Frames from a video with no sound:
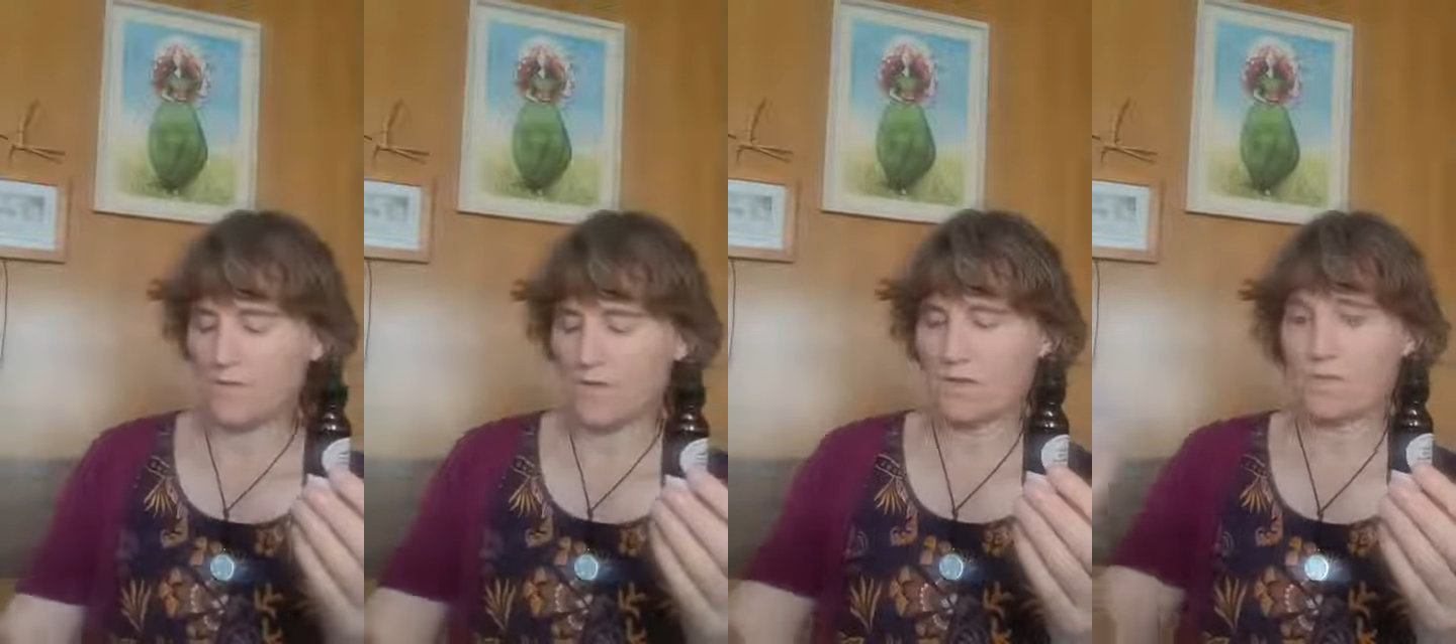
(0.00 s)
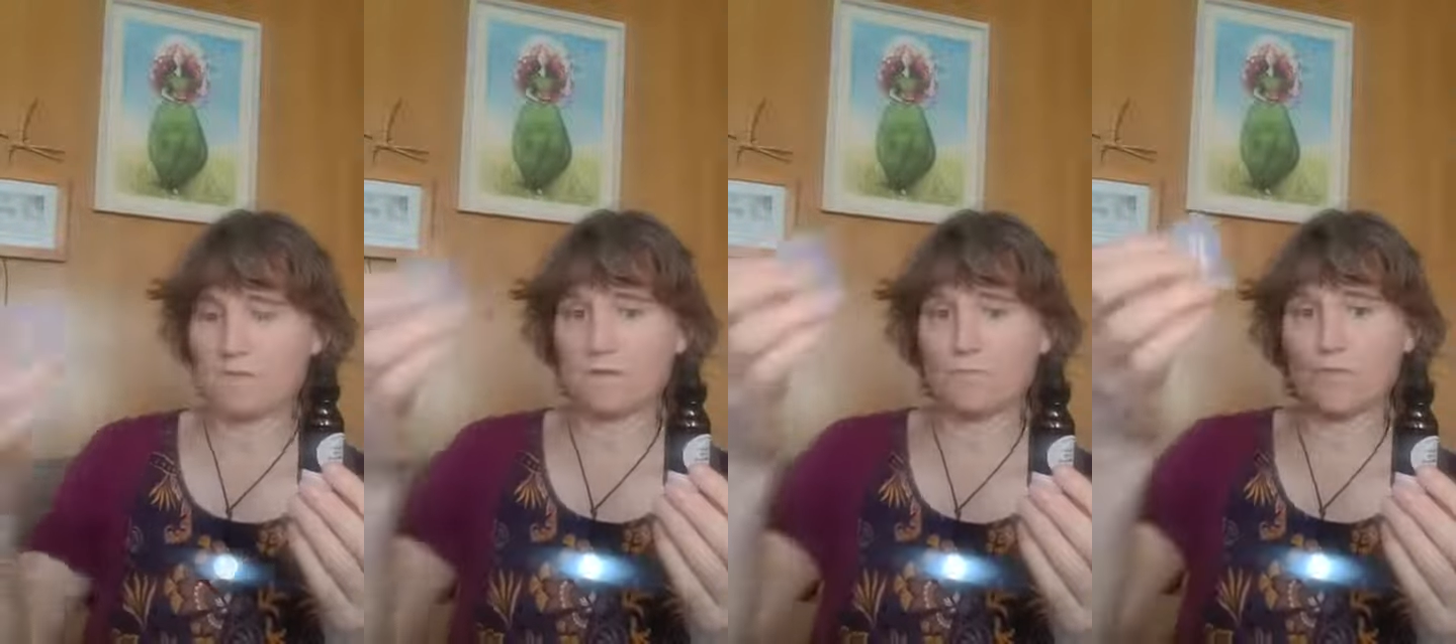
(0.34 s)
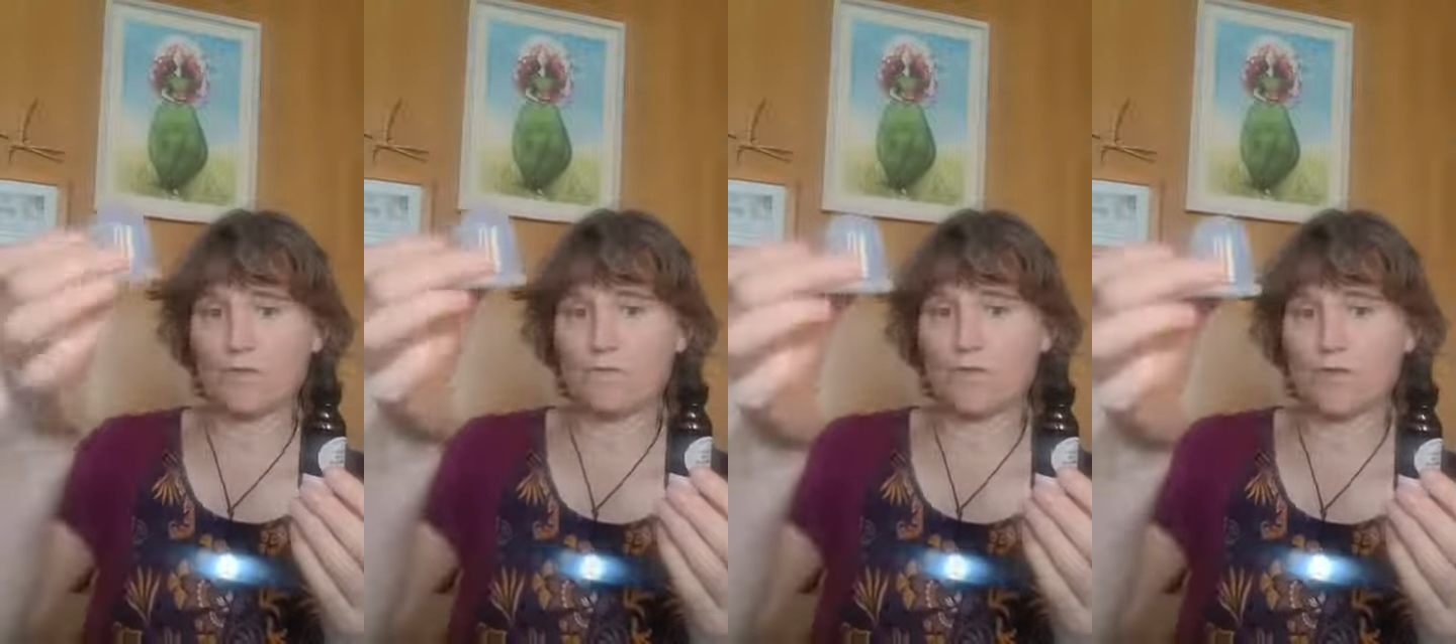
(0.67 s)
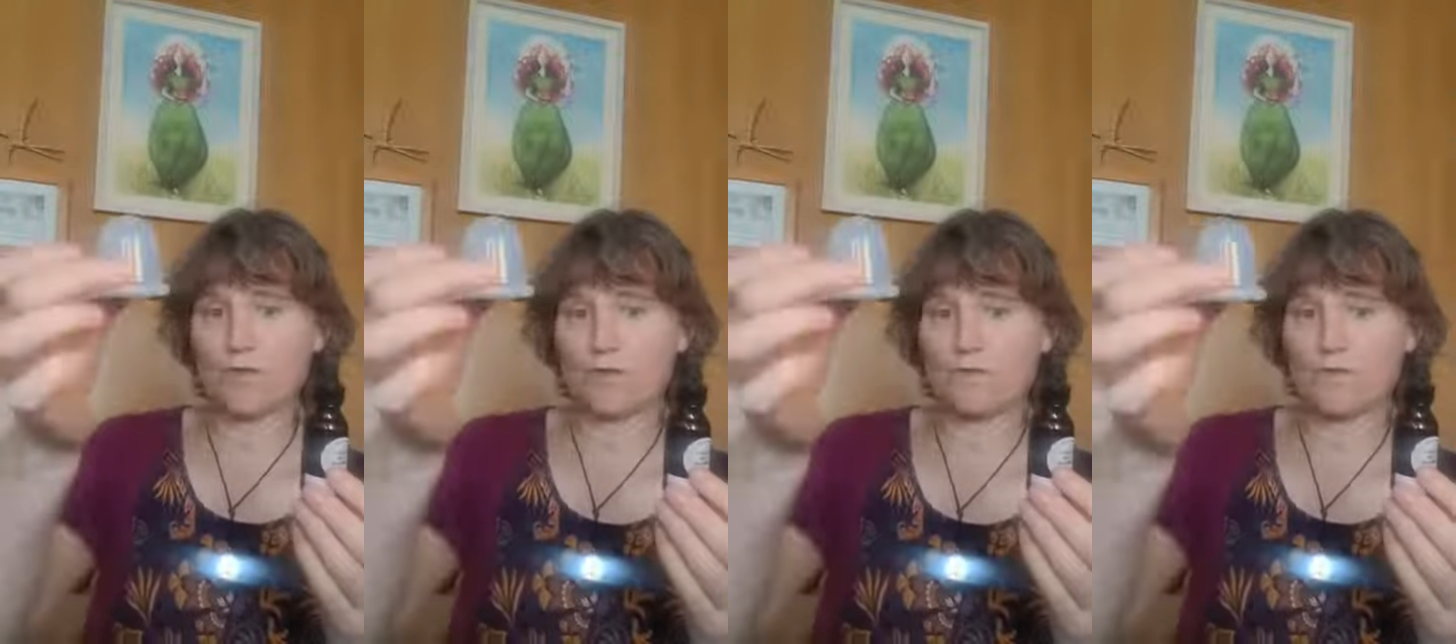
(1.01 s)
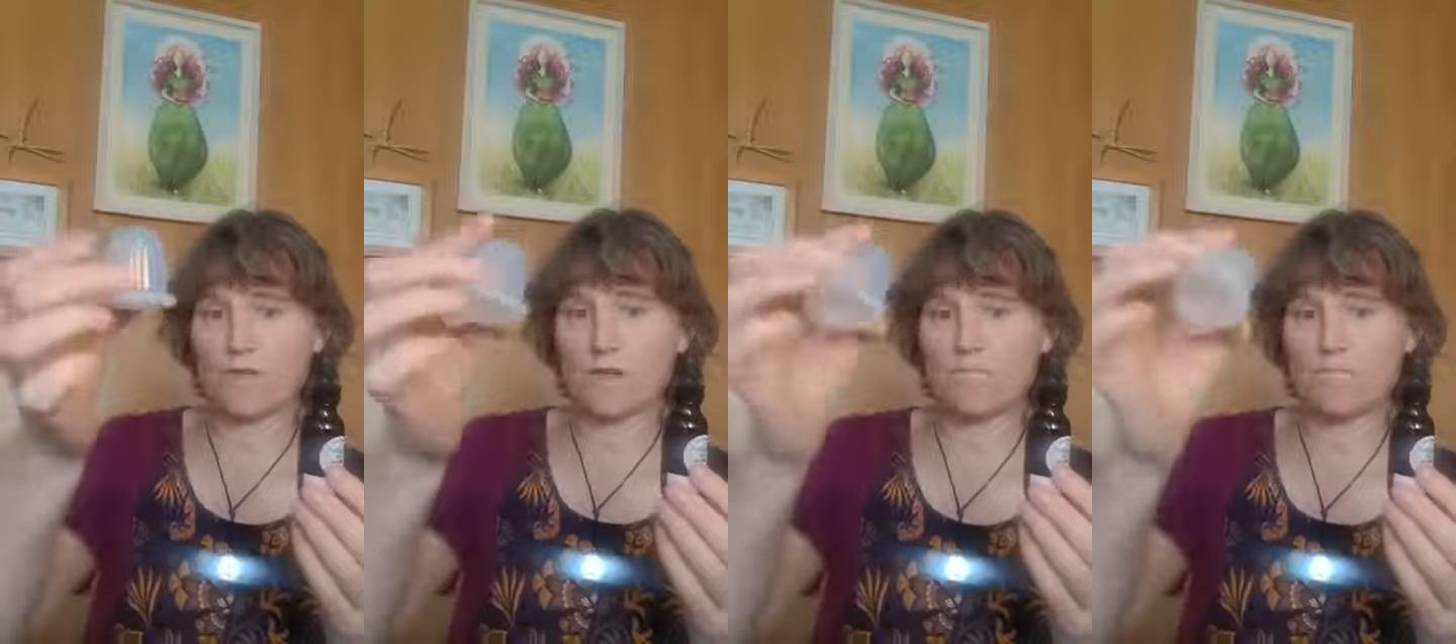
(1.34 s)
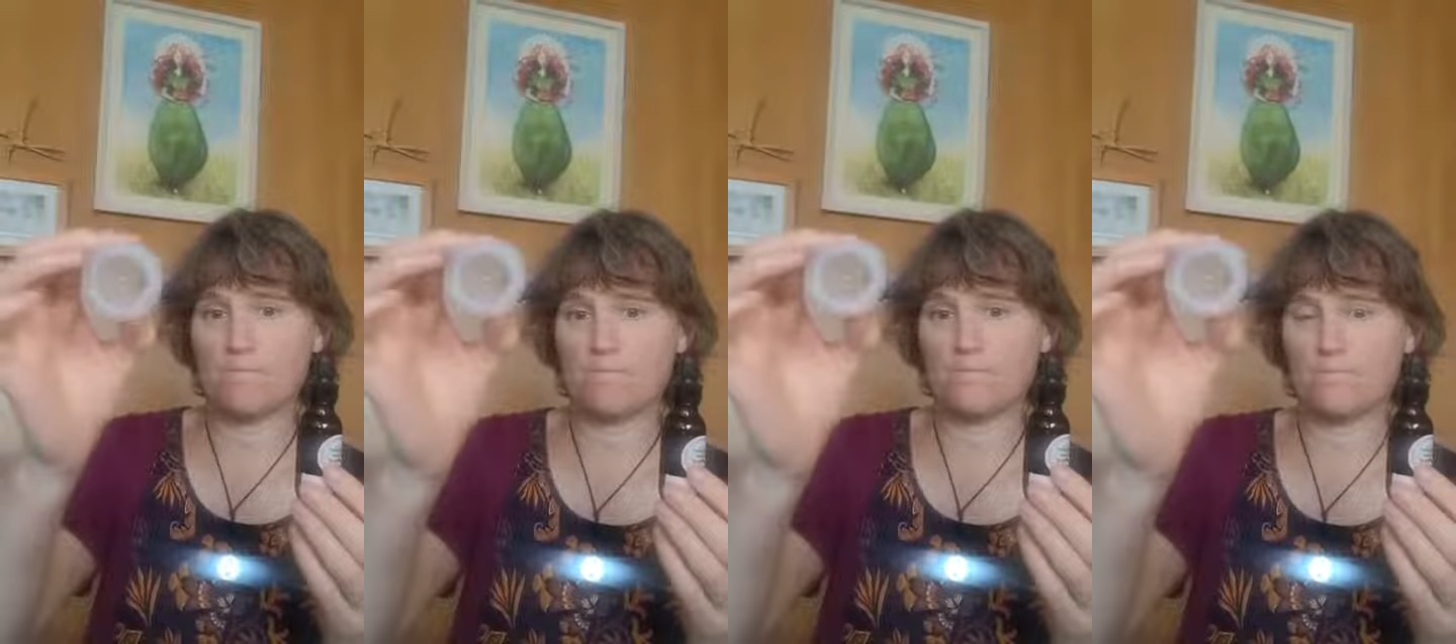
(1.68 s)
This is a smaller version of same,
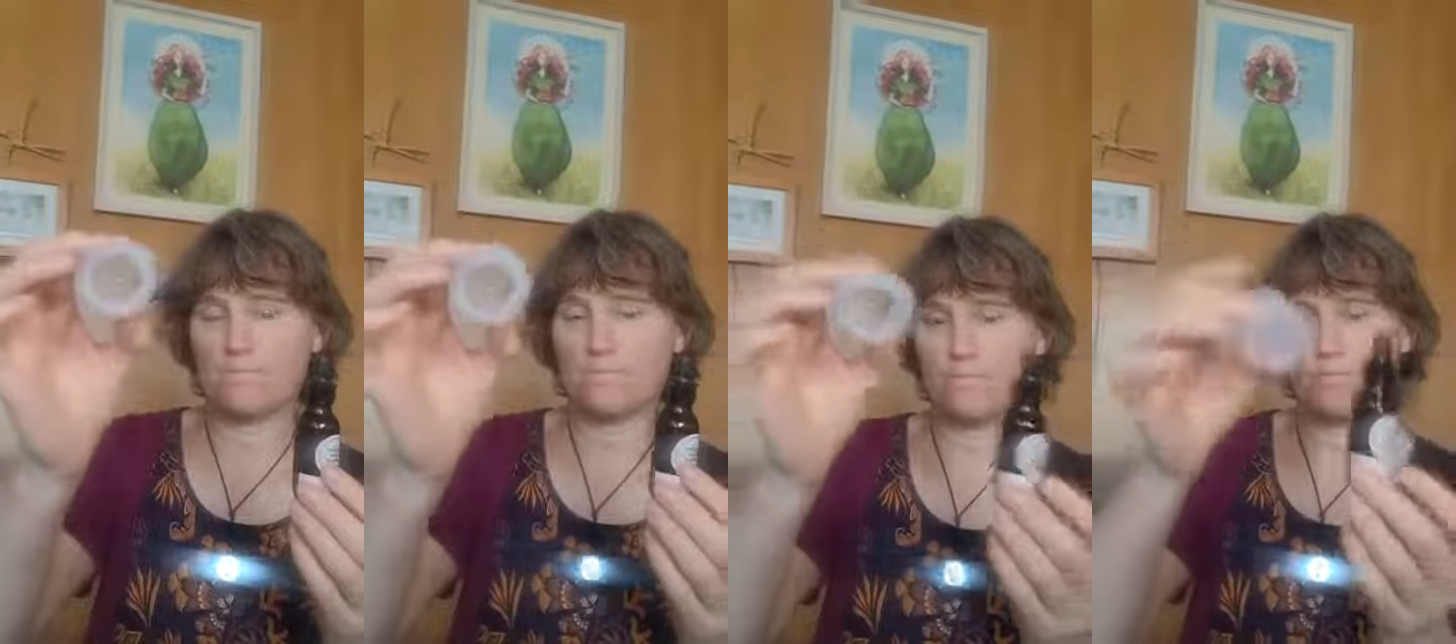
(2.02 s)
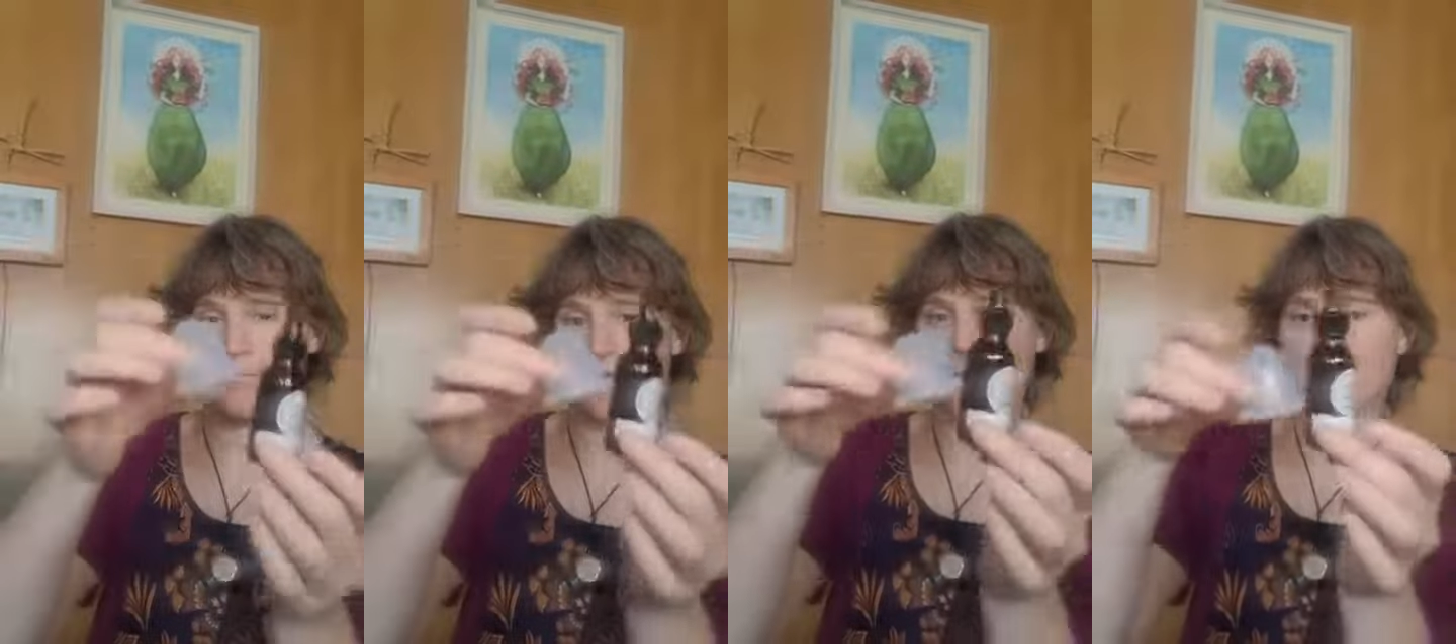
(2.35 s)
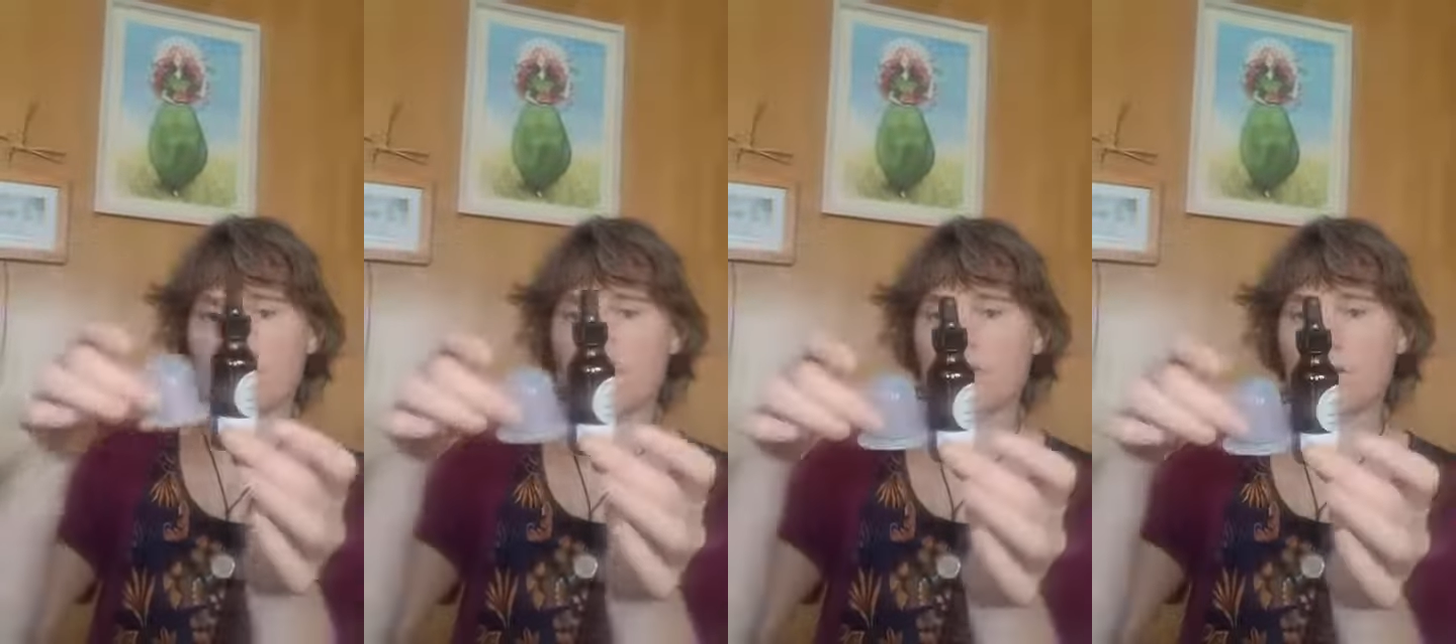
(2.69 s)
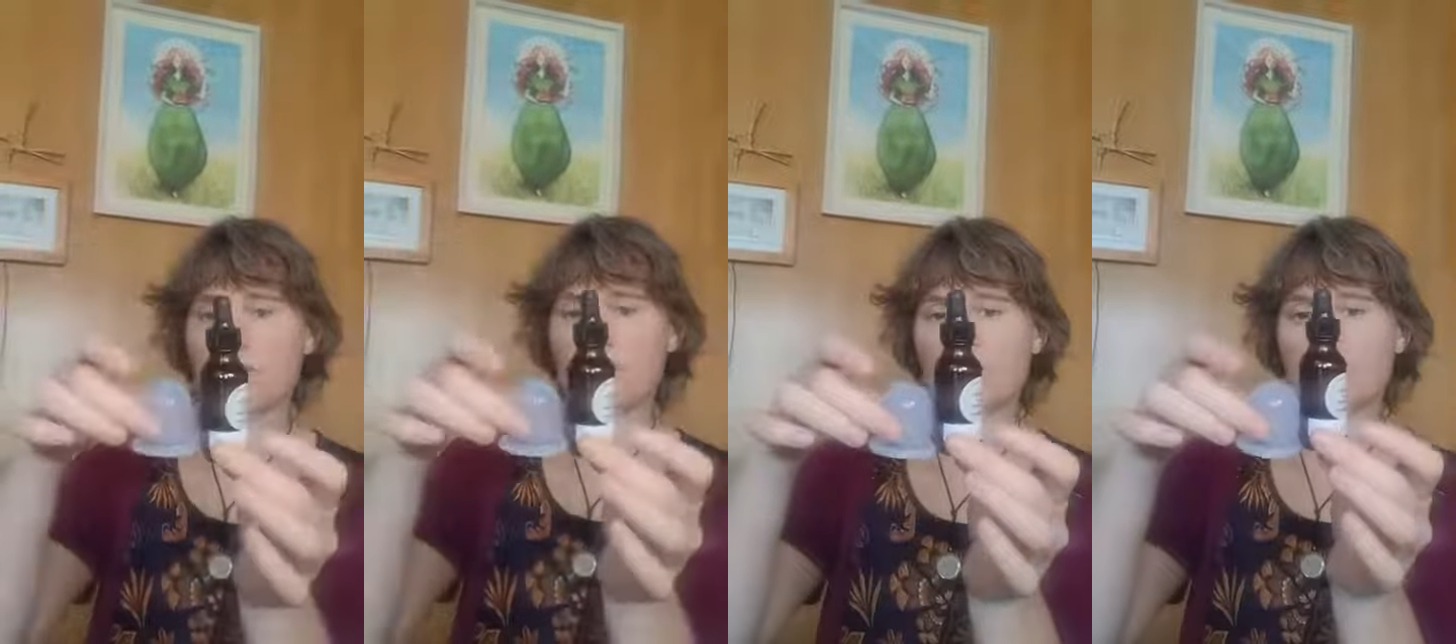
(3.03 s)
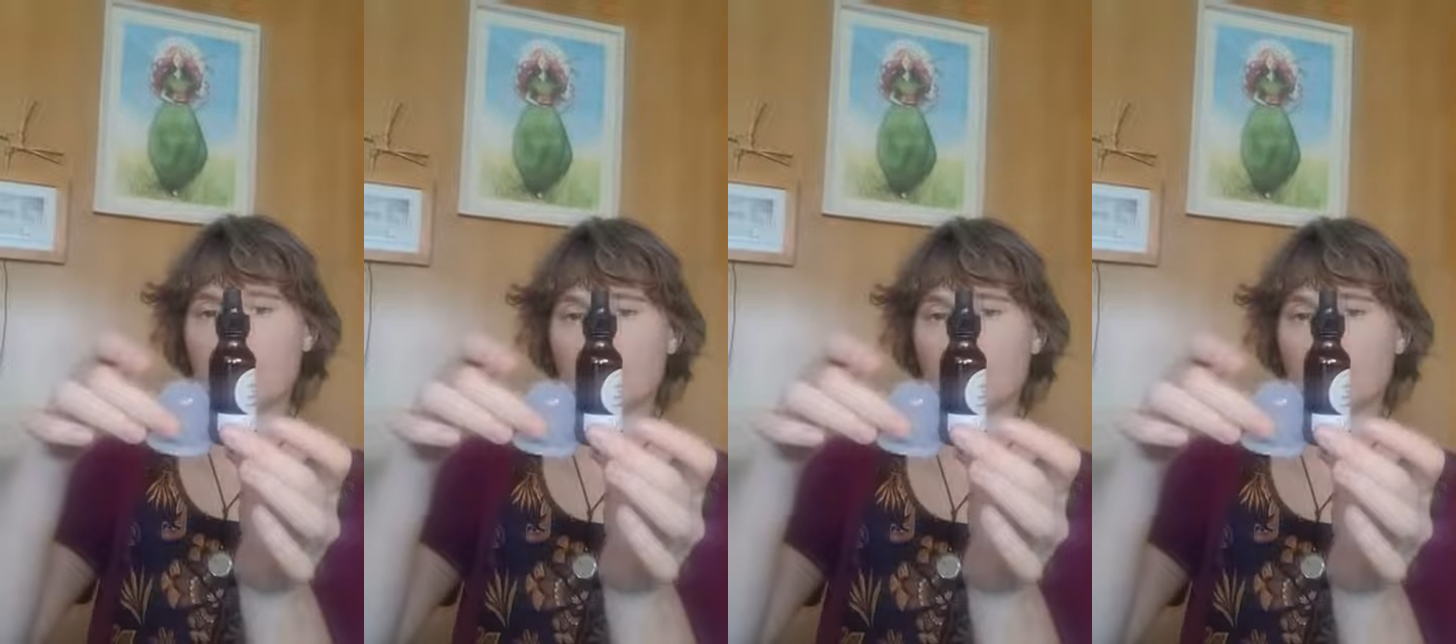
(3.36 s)
and there it is.